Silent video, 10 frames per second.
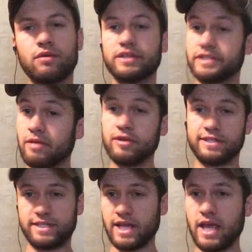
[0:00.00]
to what someone's
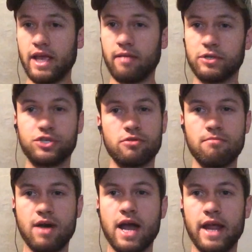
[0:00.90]
saying, but your
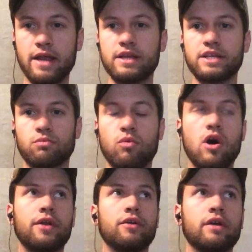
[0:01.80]
mind is
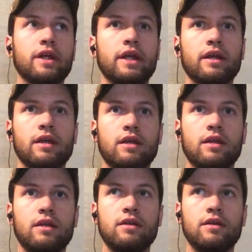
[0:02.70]
wandering,
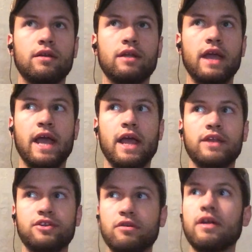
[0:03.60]

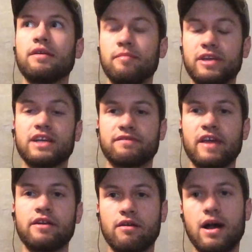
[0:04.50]
and because of
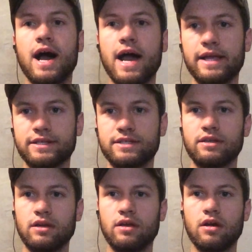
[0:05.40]
that, your eyes
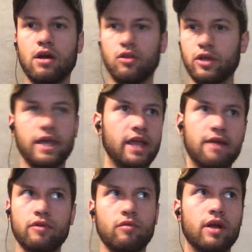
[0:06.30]
are looking
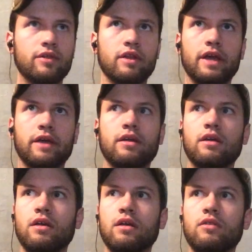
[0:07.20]
everywhere. They're like
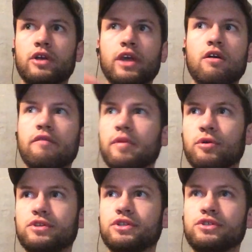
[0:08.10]
looking over the
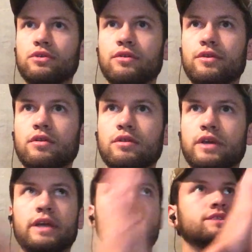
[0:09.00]
person's shoulder,
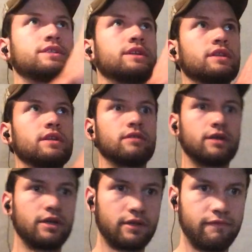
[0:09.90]
looking at the ceiling,
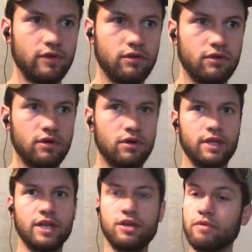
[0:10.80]
looking at the floor,
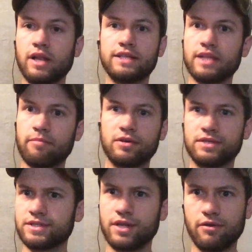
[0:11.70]
and then you realize that
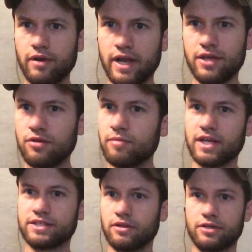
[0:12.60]
person's annoyed at you
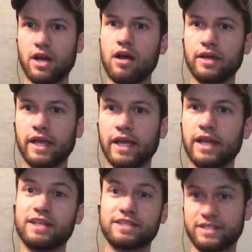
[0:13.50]
because they're talking, and
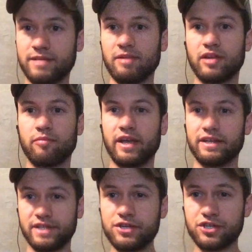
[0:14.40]
it doesn't seem like you're paying
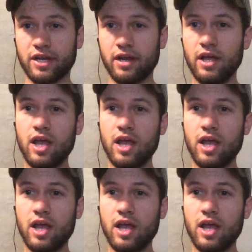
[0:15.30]
attention.